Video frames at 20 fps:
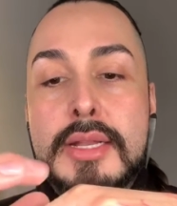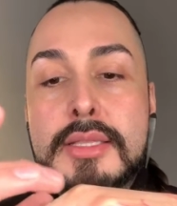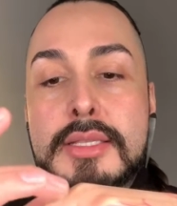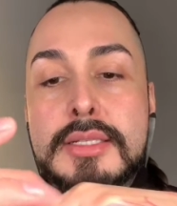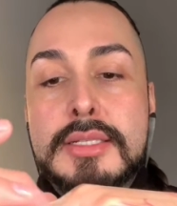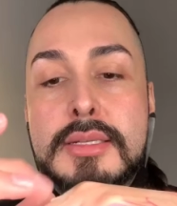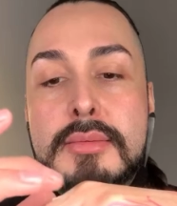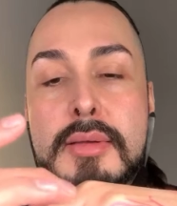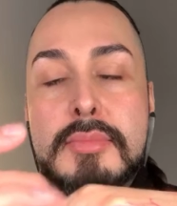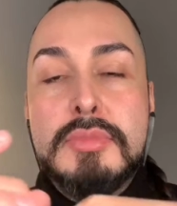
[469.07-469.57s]
And
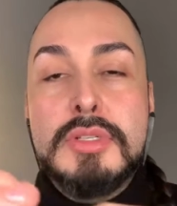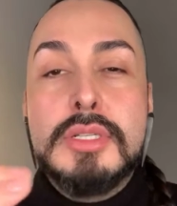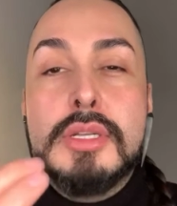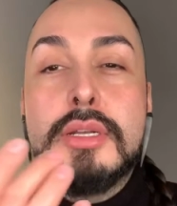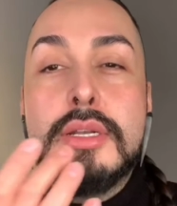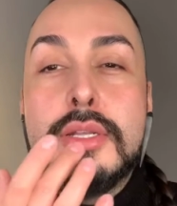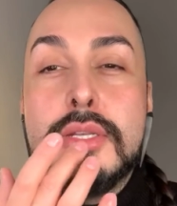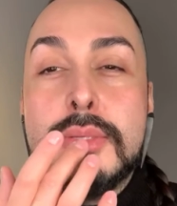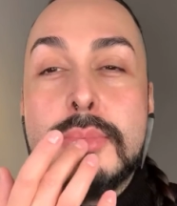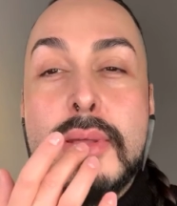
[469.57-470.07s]
this time I'm just
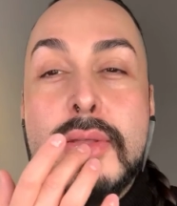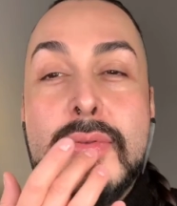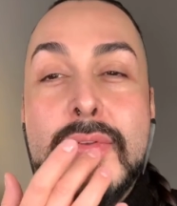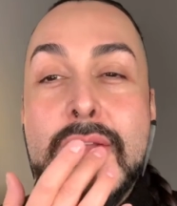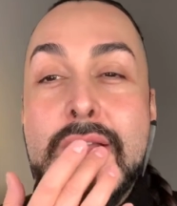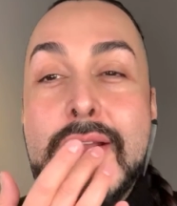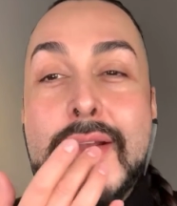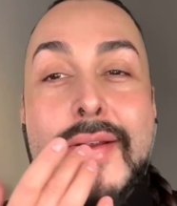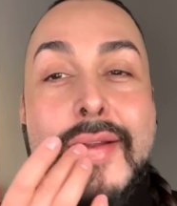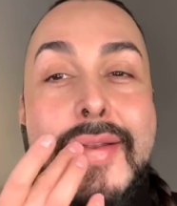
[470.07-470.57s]
gonna use my
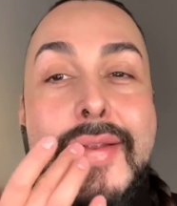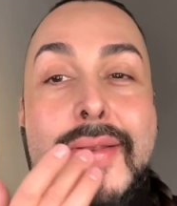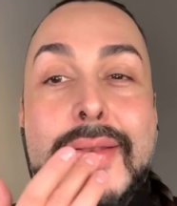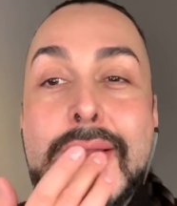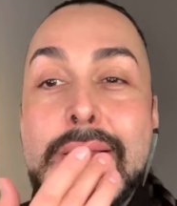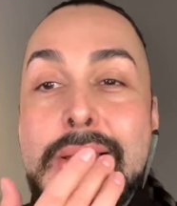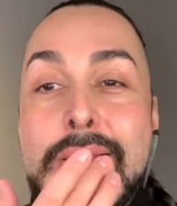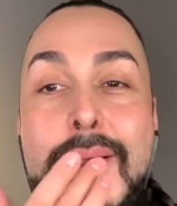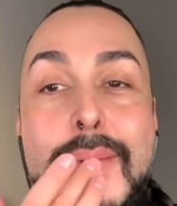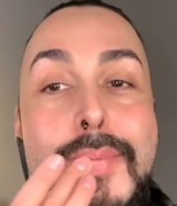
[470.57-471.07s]
fingers
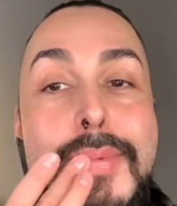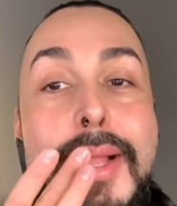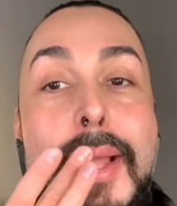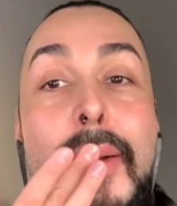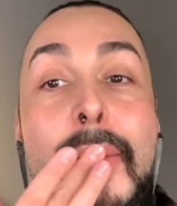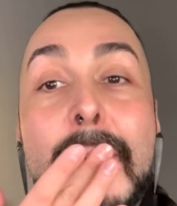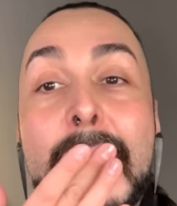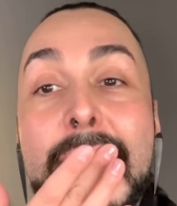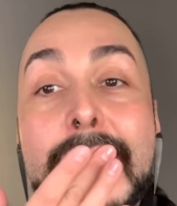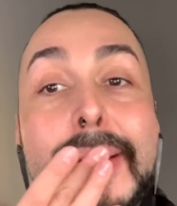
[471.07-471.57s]
just to apply
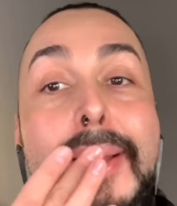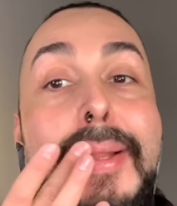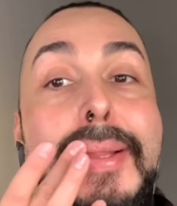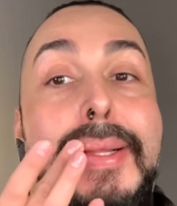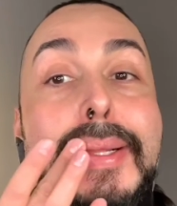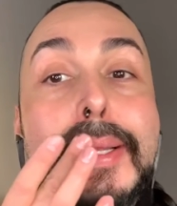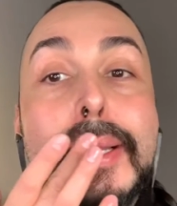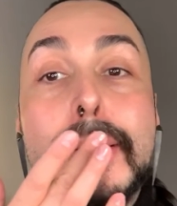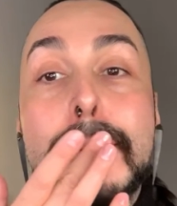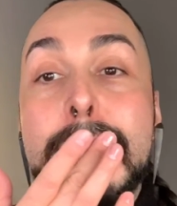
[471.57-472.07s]
right to the
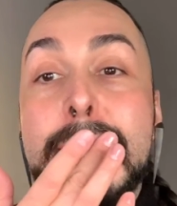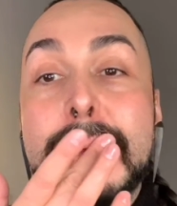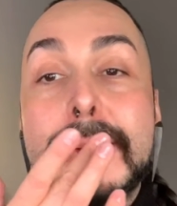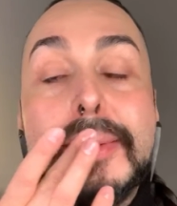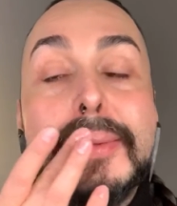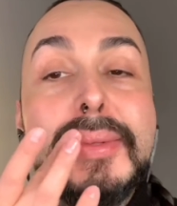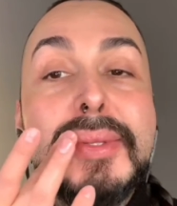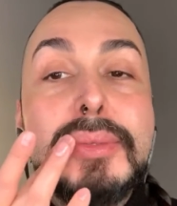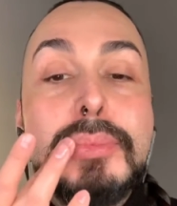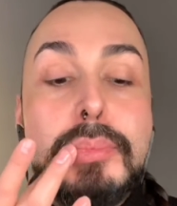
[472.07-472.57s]
lips.
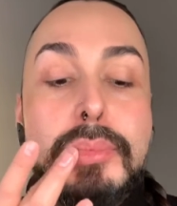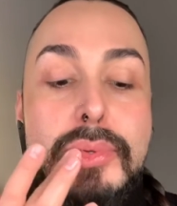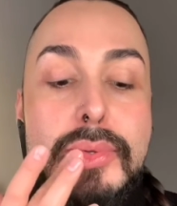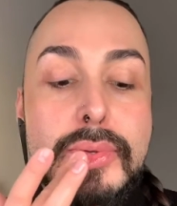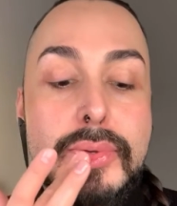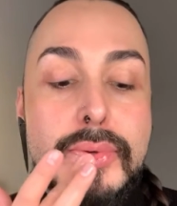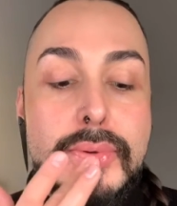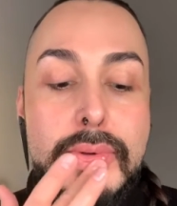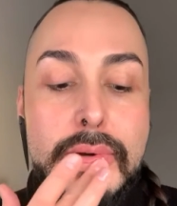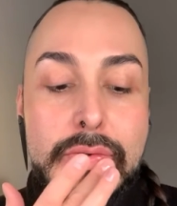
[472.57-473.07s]
This one's
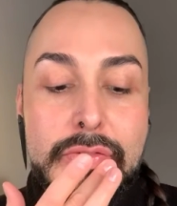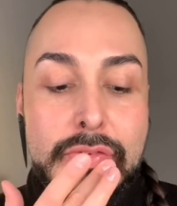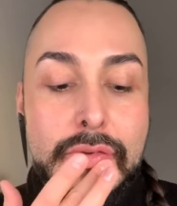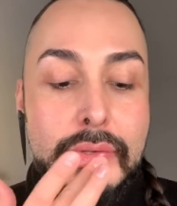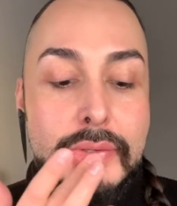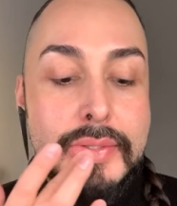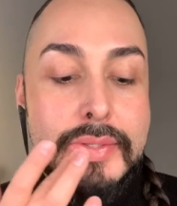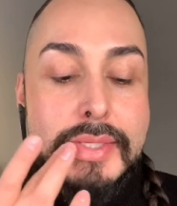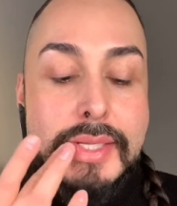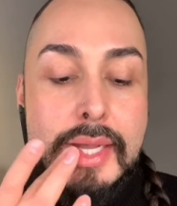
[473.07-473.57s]

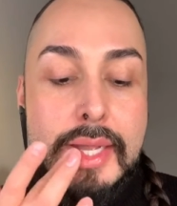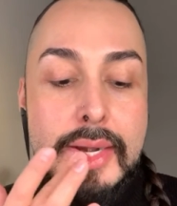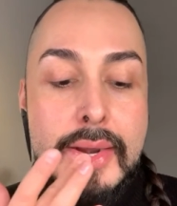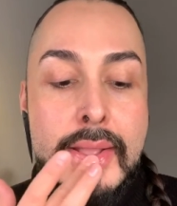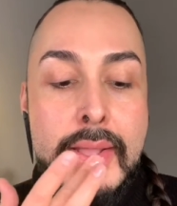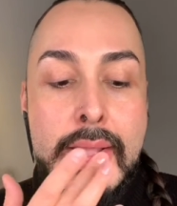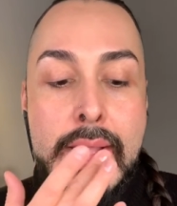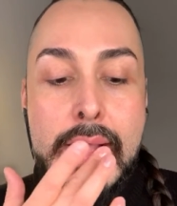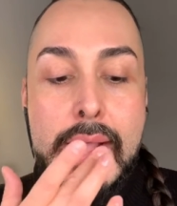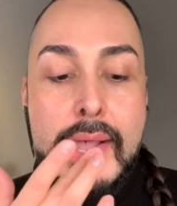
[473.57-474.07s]
beautiful. It's got
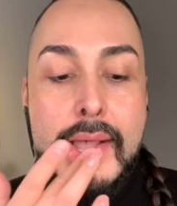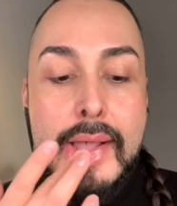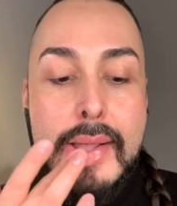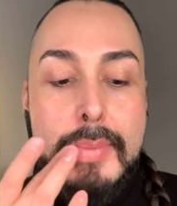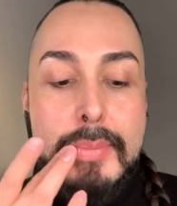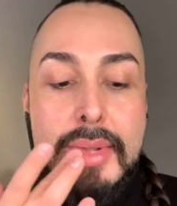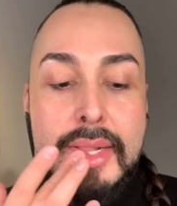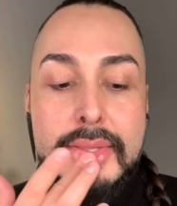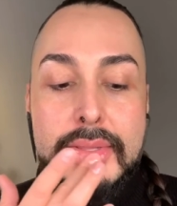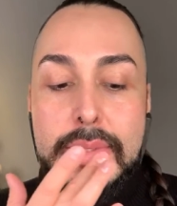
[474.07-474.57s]

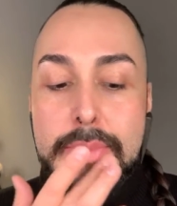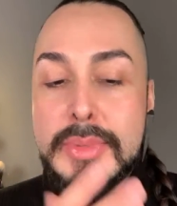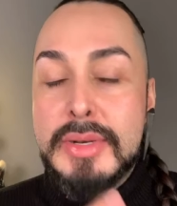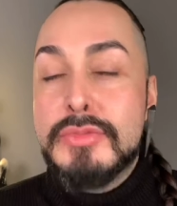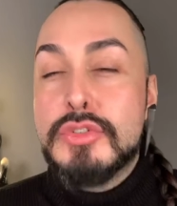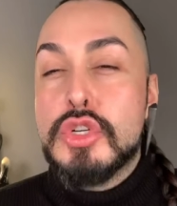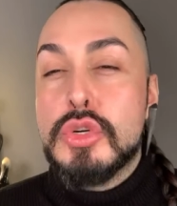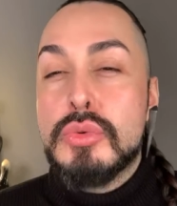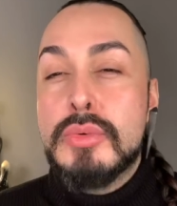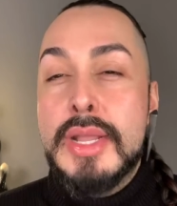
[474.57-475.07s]
um, a little bit
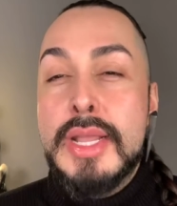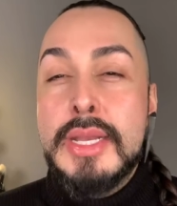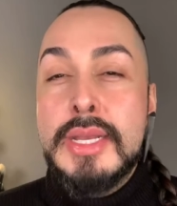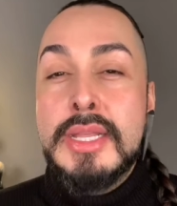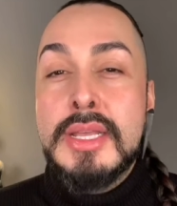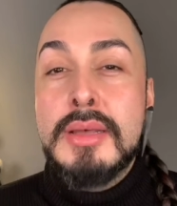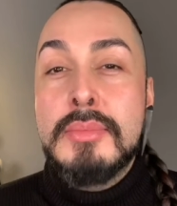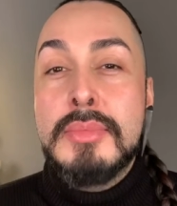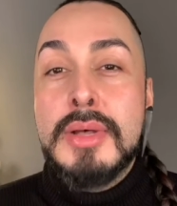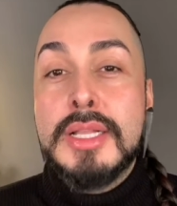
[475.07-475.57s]
of
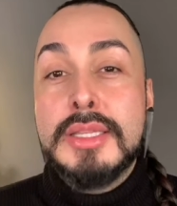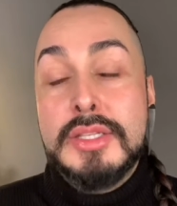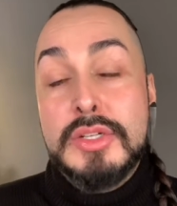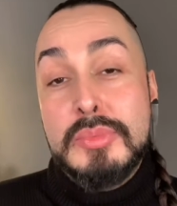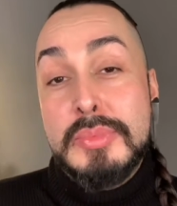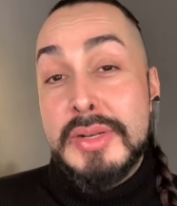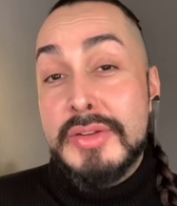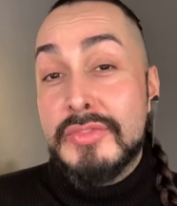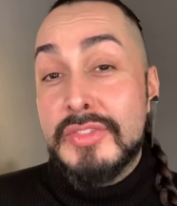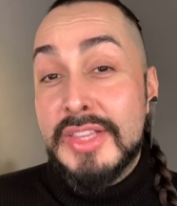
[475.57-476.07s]
geranium, a little
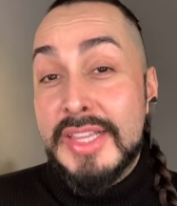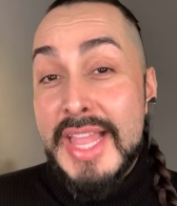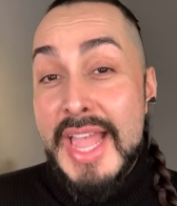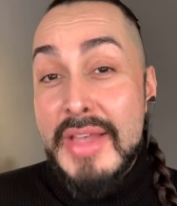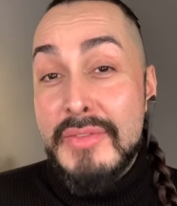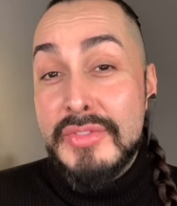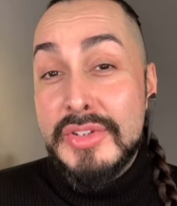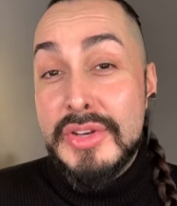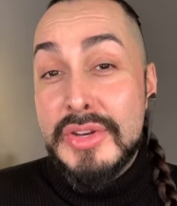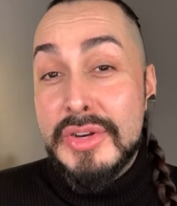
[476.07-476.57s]
bit of
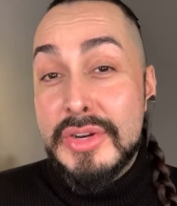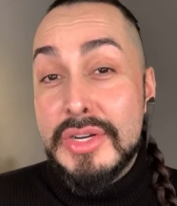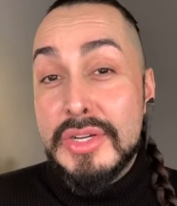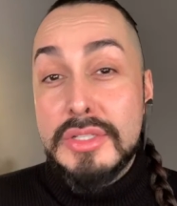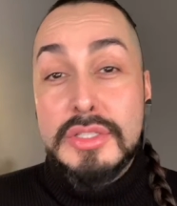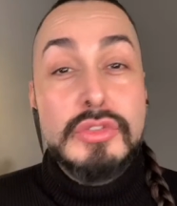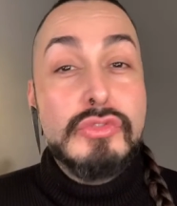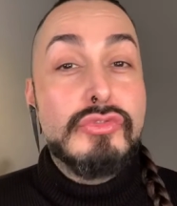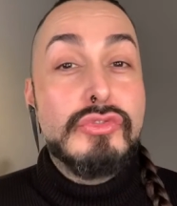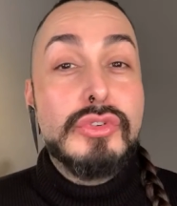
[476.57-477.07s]
lavender.
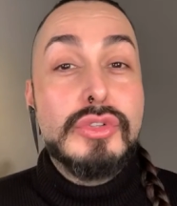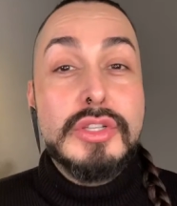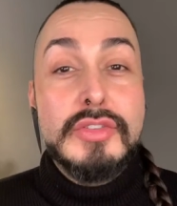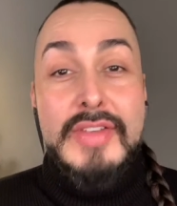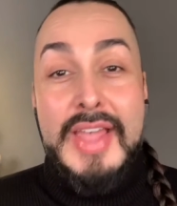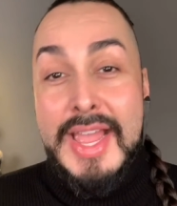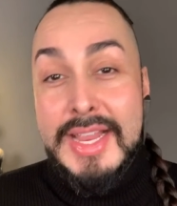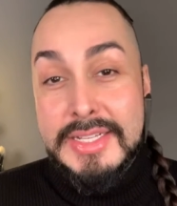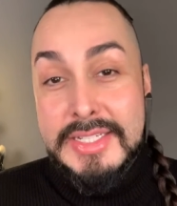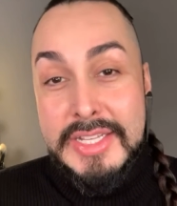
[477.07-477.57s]
It's full of
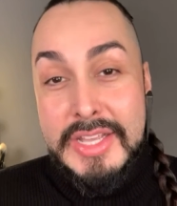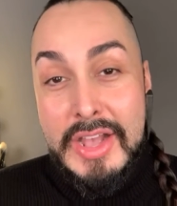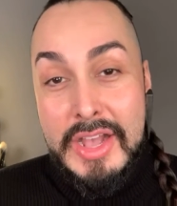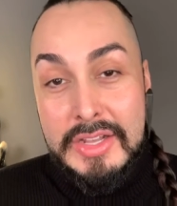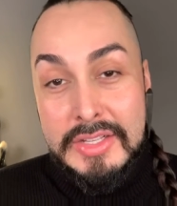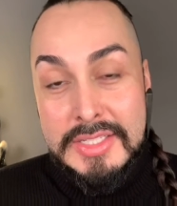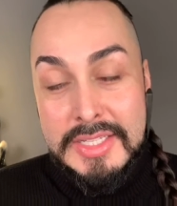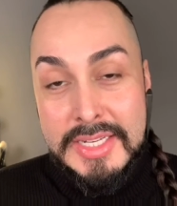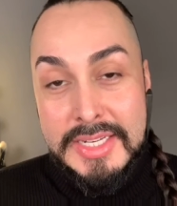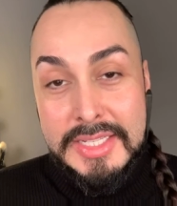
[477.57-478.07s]

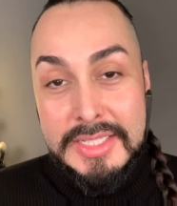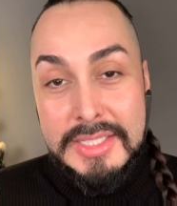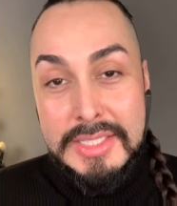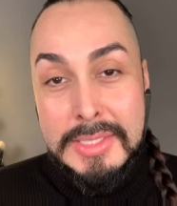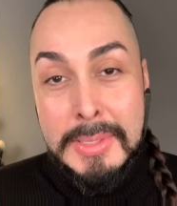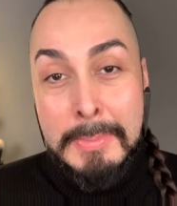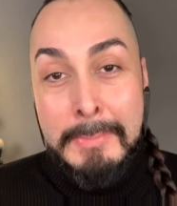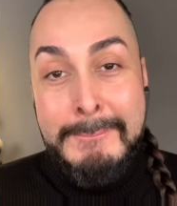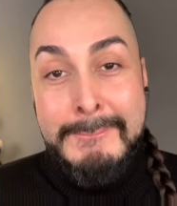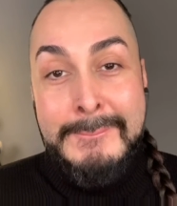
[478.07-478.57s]

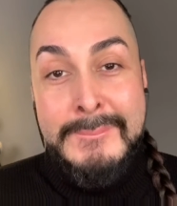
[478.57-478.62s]
antioxidants.